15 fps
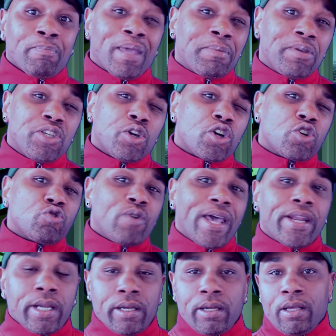Maybe your
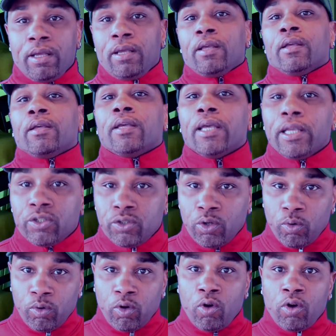credit is no
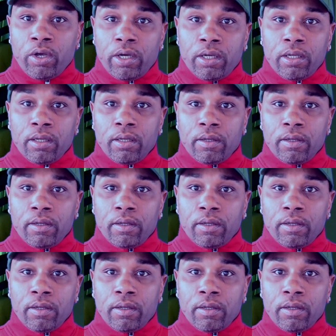longer